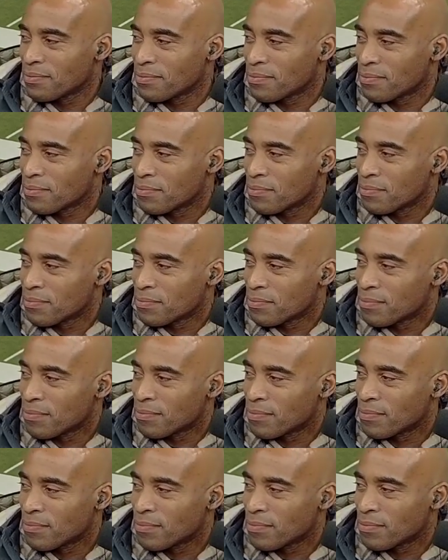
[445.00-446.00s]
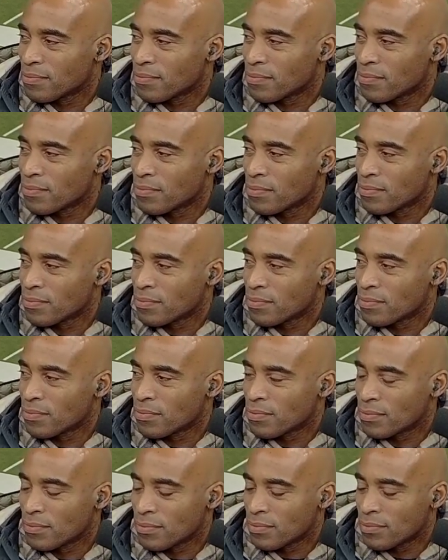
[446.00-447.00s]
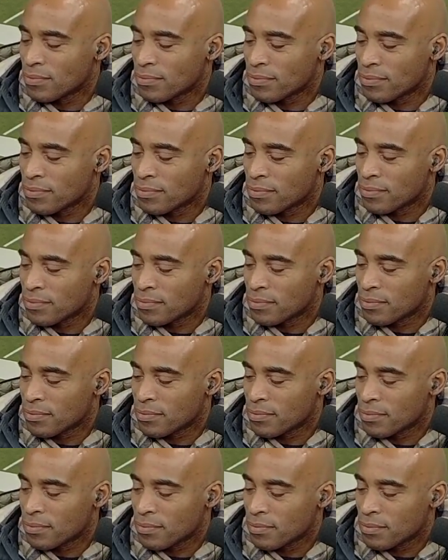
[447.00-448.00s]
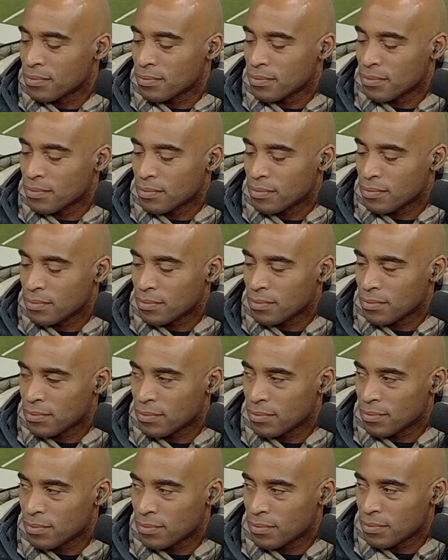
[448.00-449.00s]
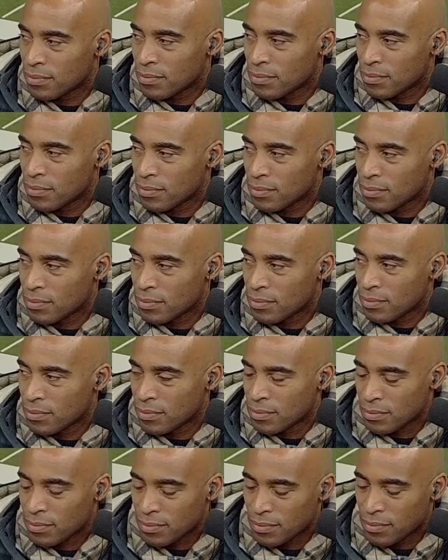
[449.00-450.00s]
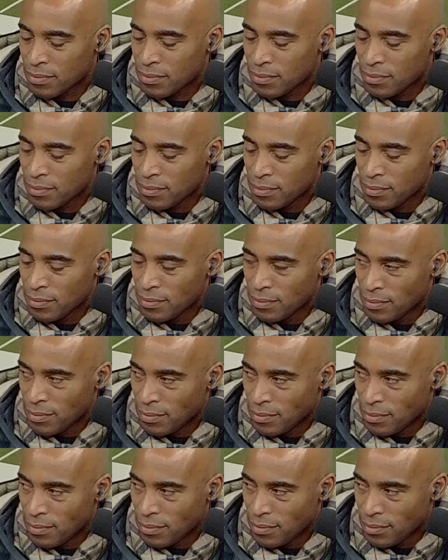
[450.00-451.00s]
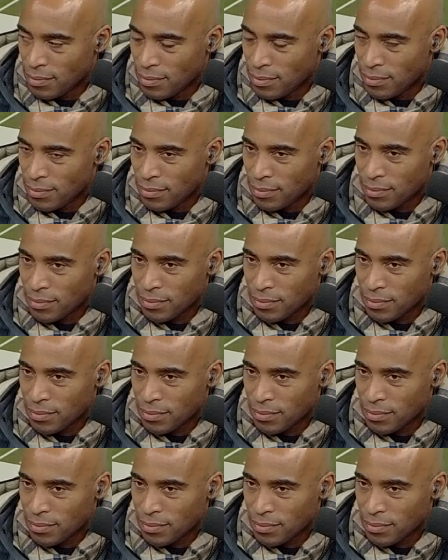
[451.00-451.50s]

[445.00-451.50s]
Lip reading: [no speech]